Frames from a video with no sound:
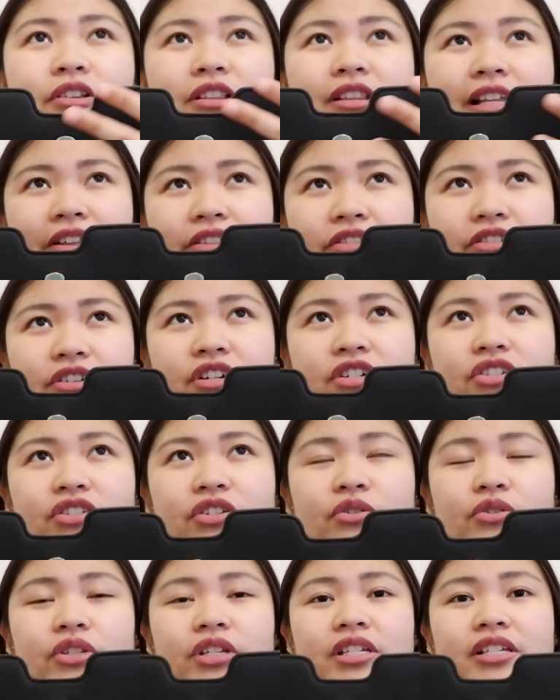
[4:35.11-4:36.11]
leather.
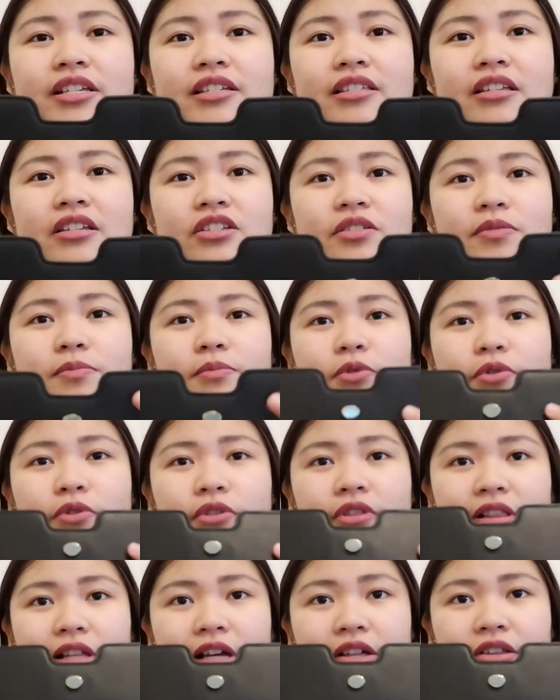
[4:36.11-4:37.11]
So this is the
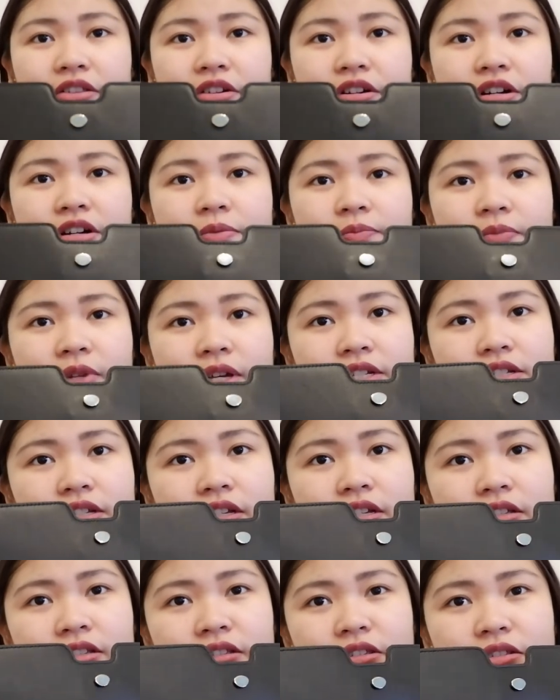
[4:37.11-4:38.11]
smooth leather,
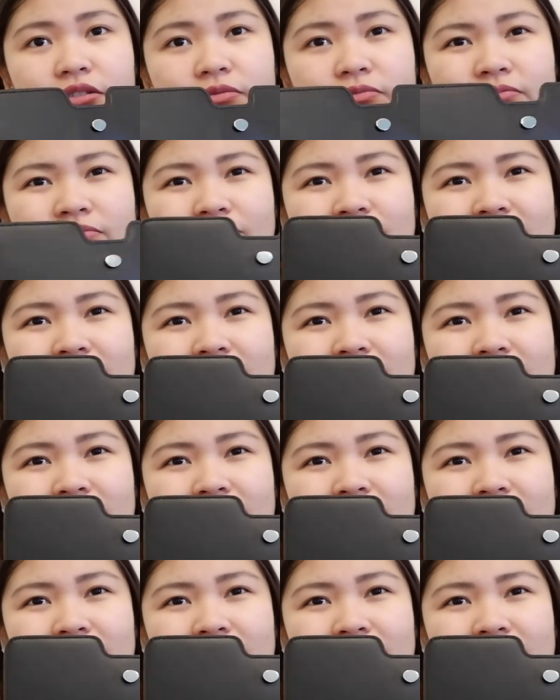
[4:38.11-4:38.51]
as in,